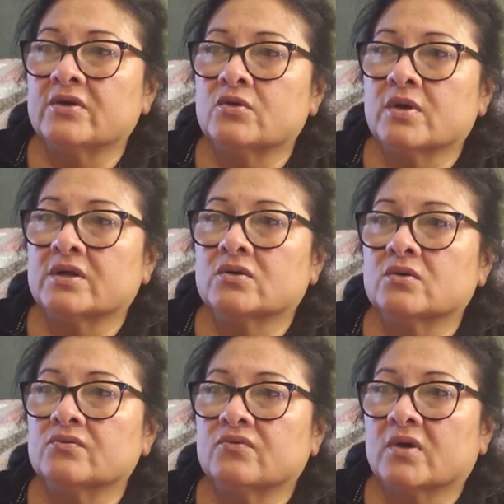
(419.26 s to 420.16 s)

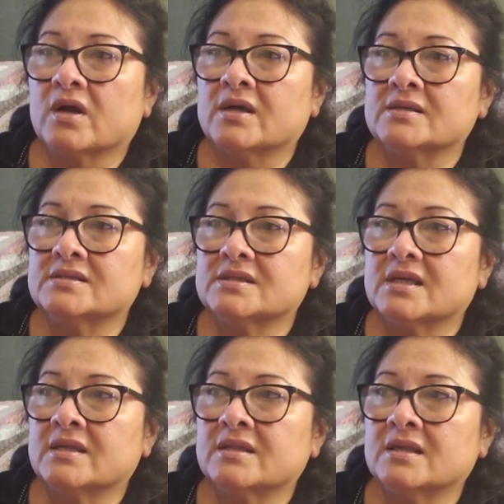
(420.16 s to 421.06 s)
critical for us
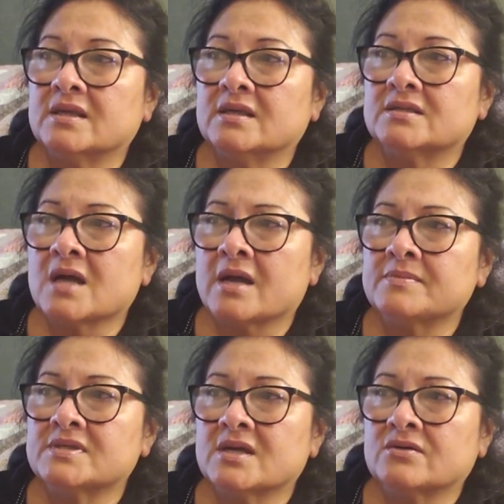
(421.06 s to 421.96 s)
in the
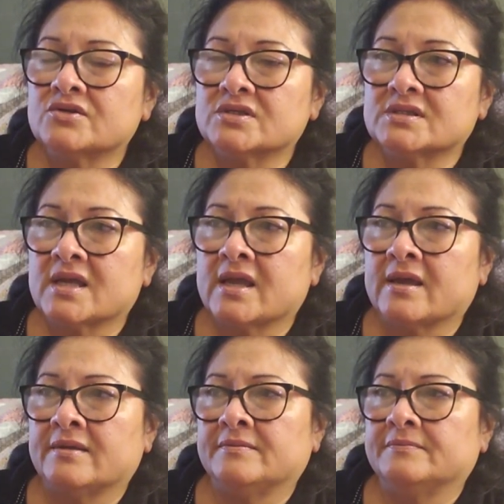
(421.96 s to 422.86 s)
times that are just
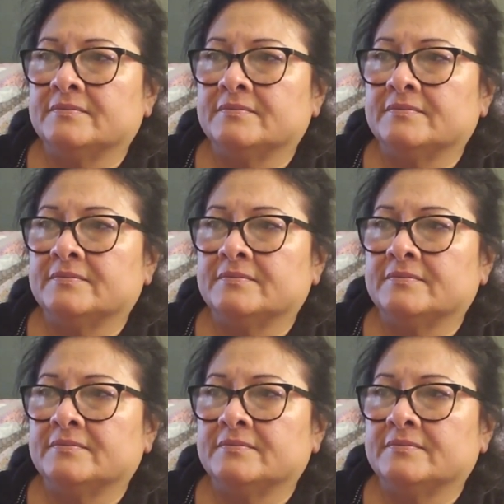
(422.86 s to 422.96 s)
ahead.